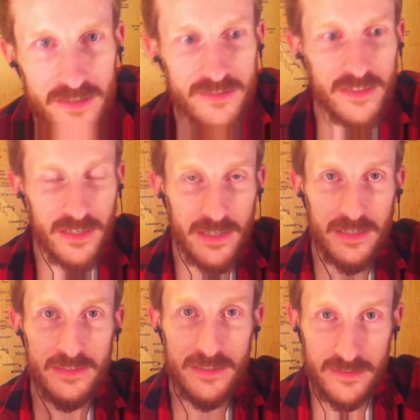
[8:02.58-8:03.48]
is
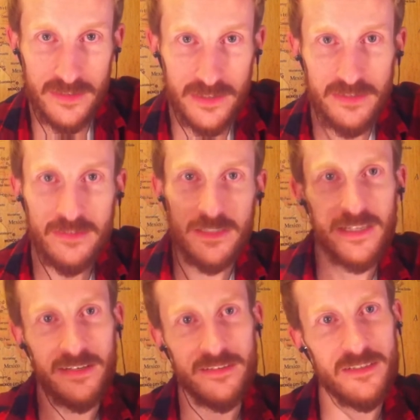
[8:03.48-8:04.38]
a
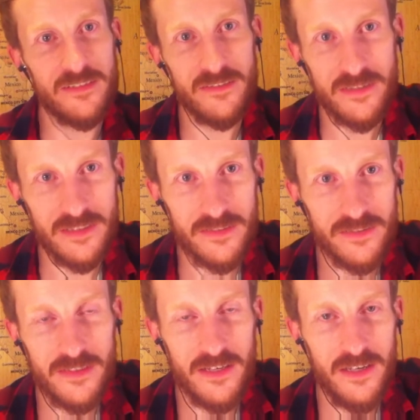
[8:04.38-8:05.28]
disease, it is a
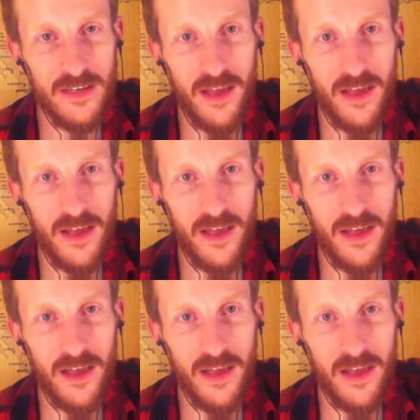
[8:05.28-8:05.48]
disease